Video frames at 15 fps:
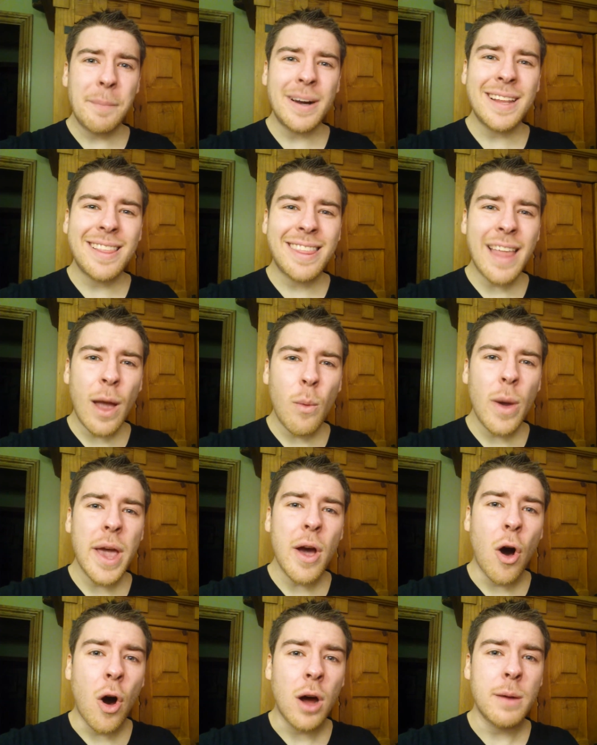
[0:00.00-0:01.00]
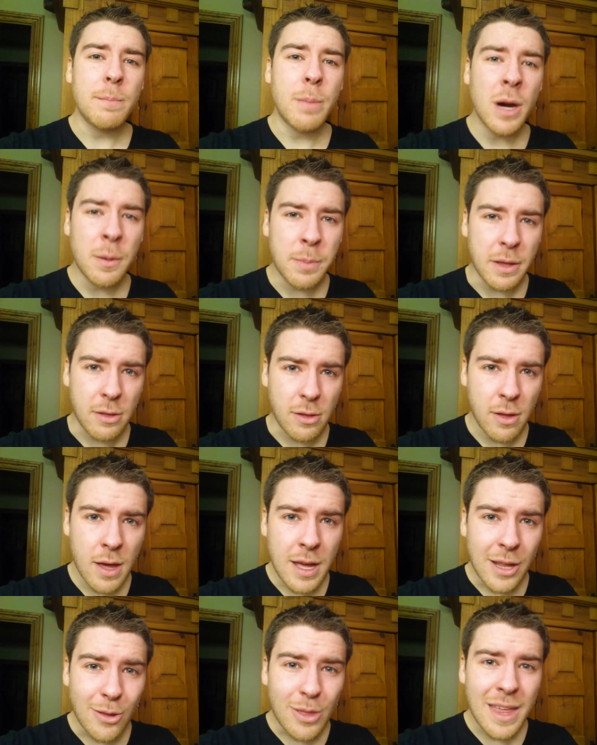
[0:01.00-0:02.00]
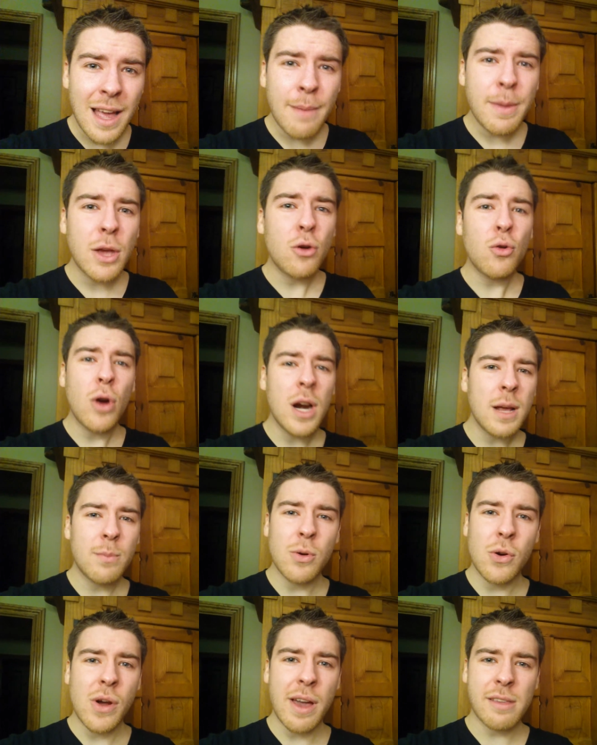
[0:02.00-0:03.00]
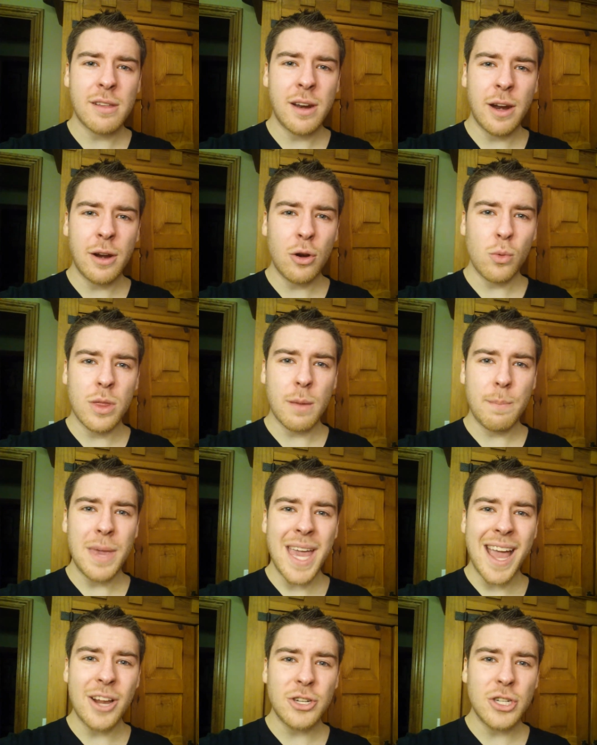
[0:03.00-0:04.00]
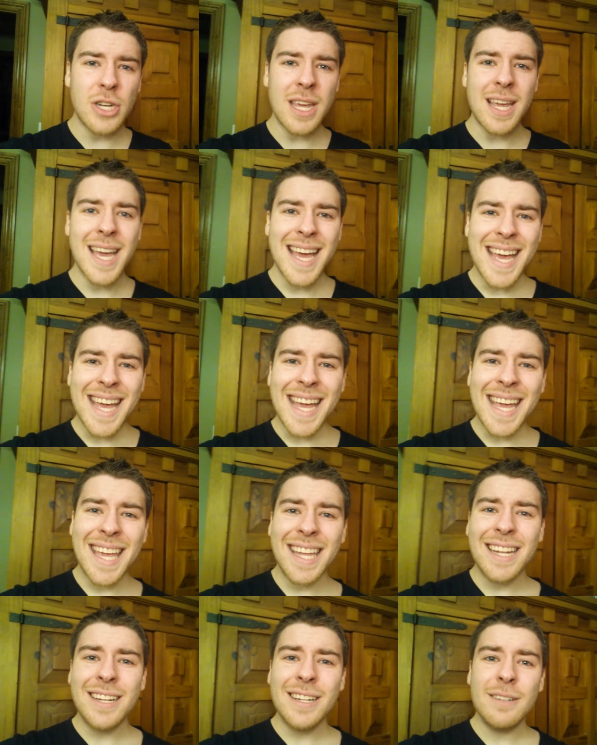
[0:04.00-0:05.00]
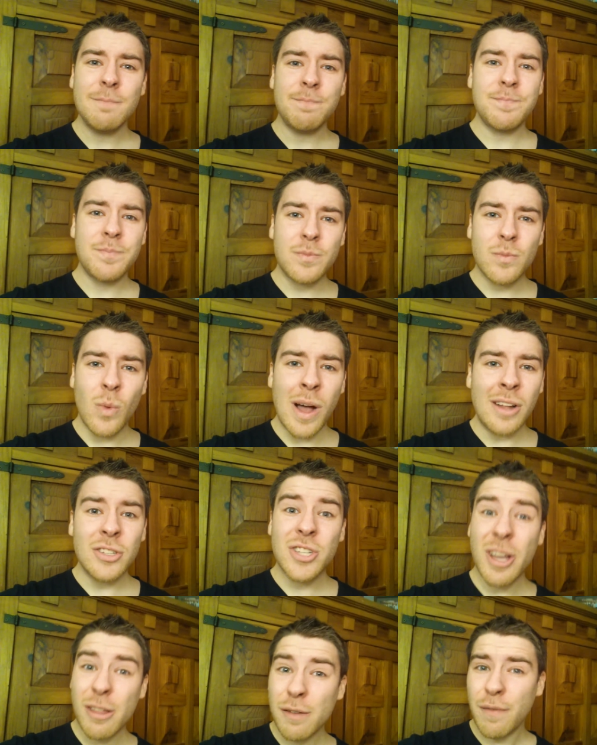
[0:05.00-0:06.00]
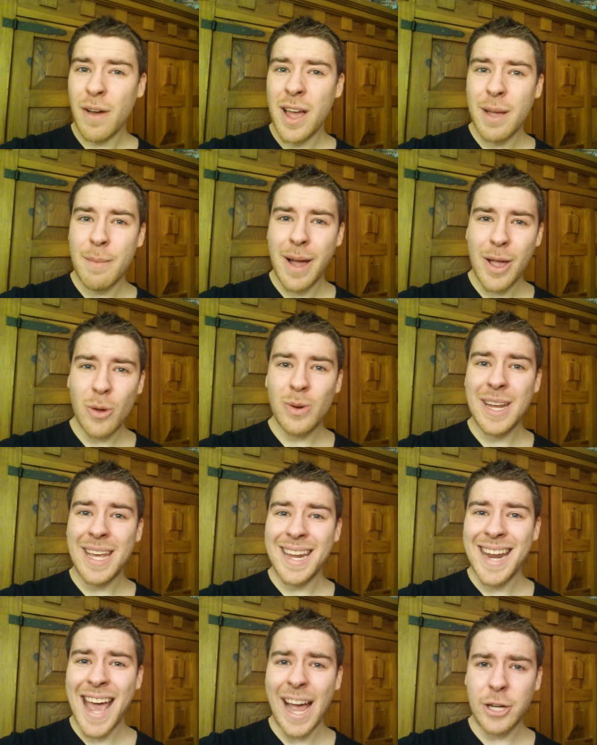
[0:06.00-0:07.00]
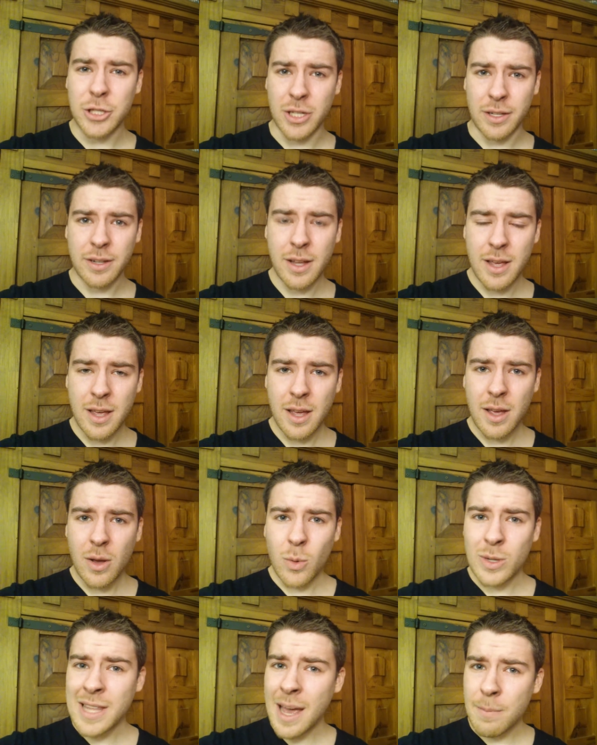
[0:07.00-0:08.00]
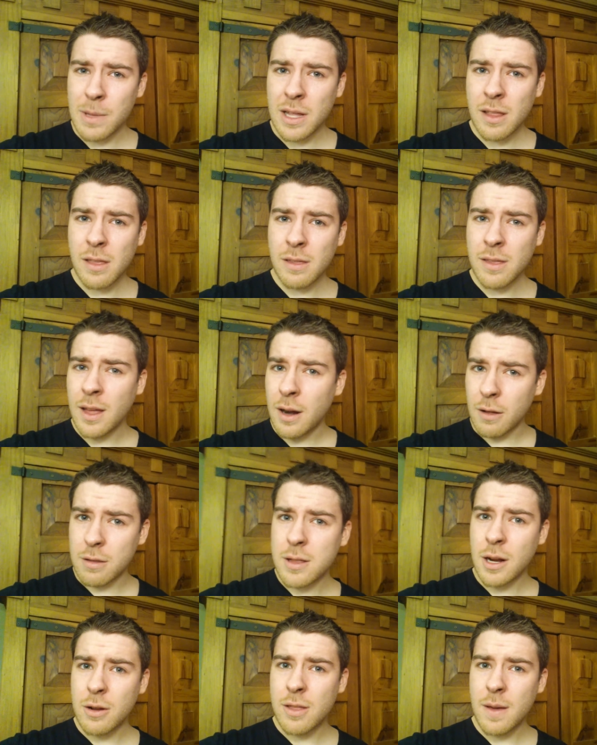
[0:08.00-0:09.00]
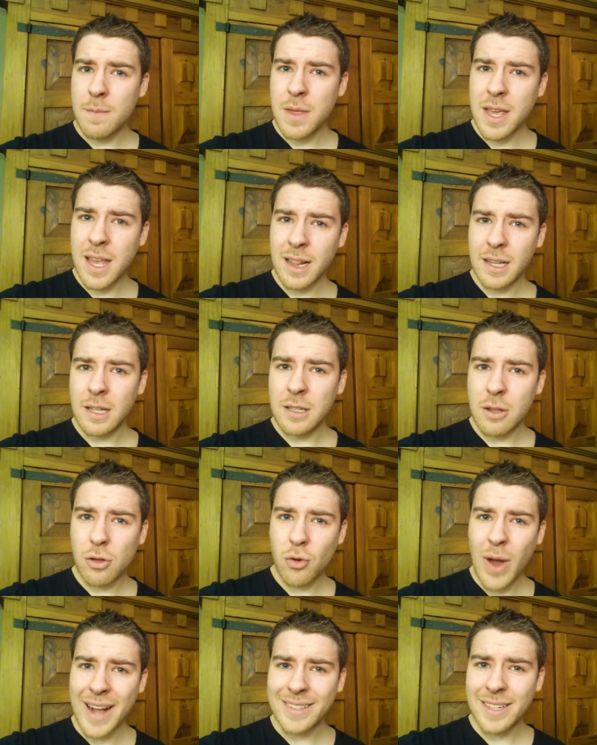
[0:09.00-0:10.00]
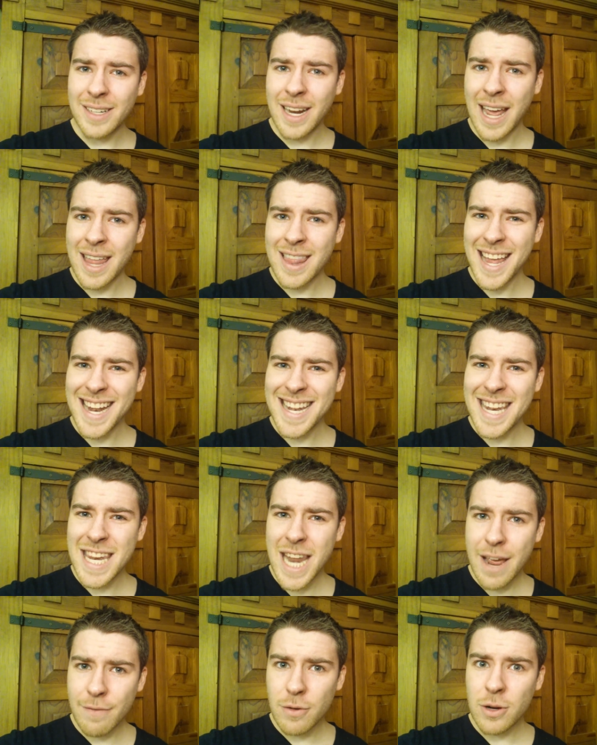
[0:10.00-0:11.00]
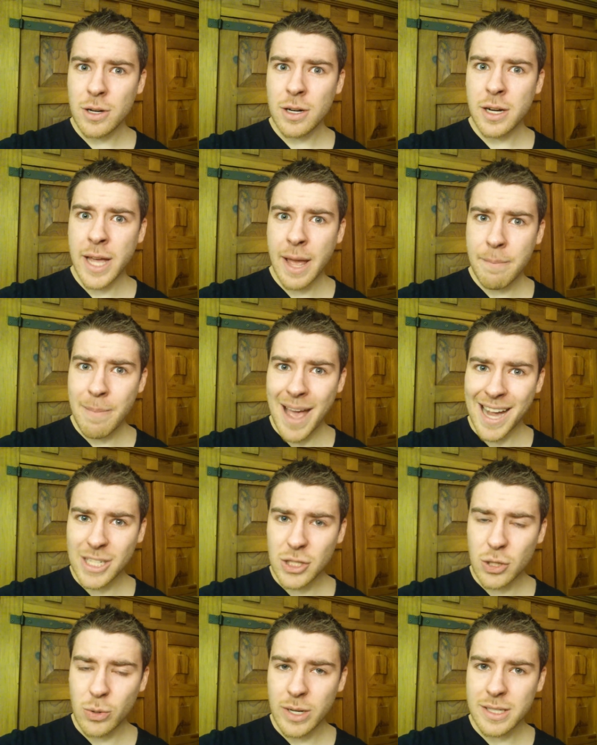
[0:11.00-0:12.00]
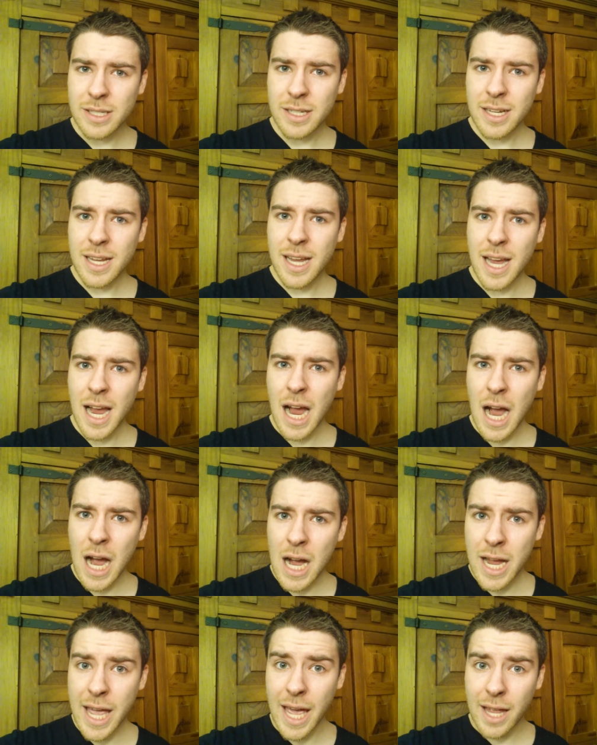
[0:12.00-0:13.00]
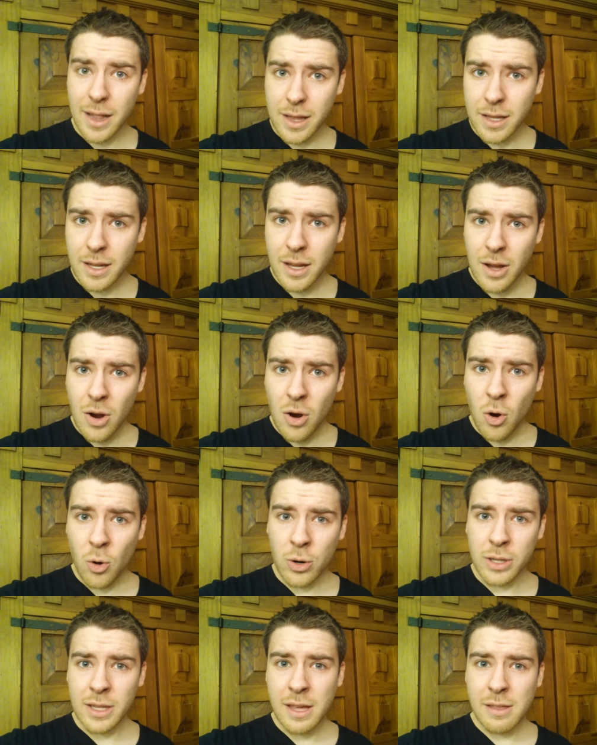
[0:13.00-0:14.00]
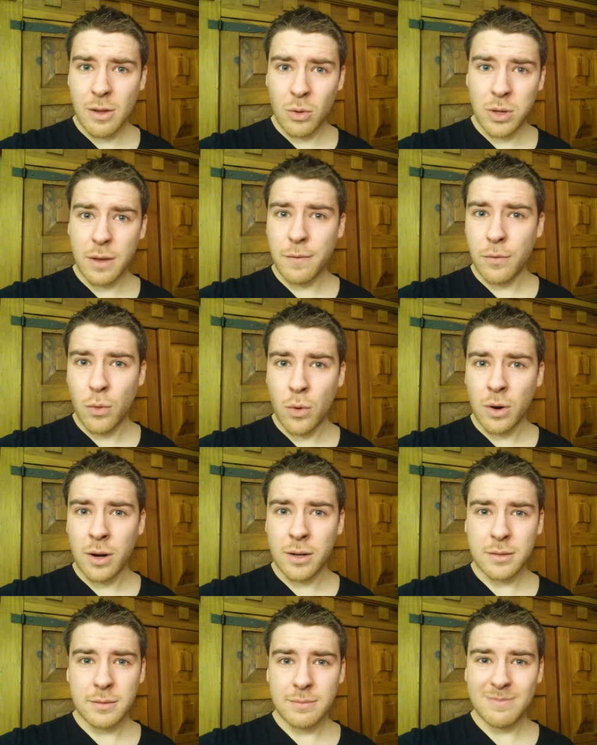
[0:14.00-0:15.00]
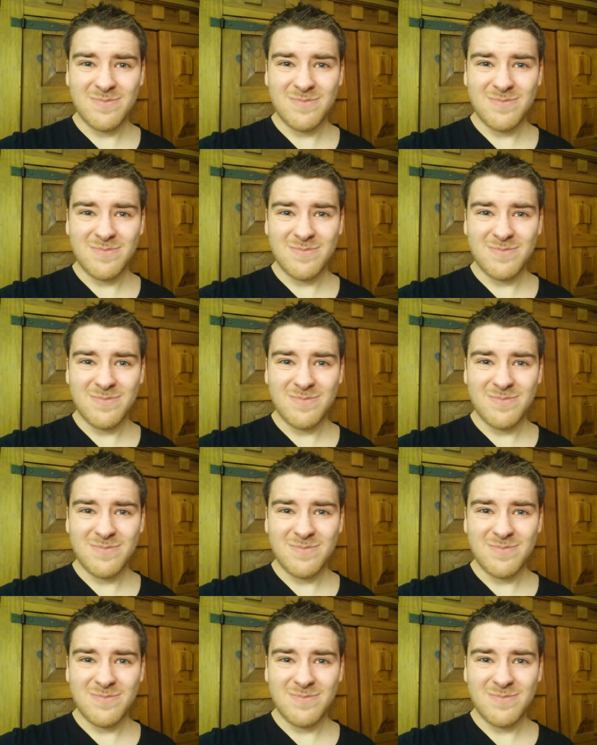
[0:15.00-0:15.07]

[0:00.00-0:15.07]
but it's that way on purpose. You see, I'm a chronic procrastinator with a PhD in, well, justifying my own inaction. What that means is that I'll start something, get a little distracted, and then never get back to it again, or at least only for